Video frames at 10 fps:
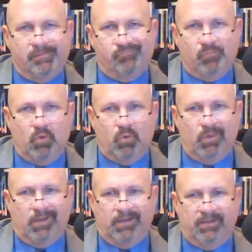nor
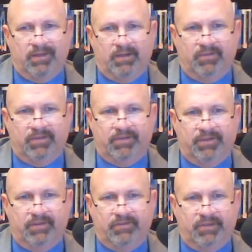will I delve into
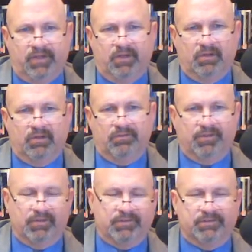the shared
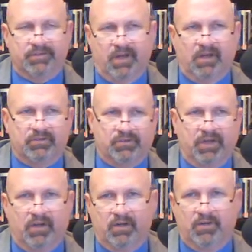versus
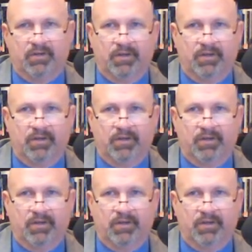non-shared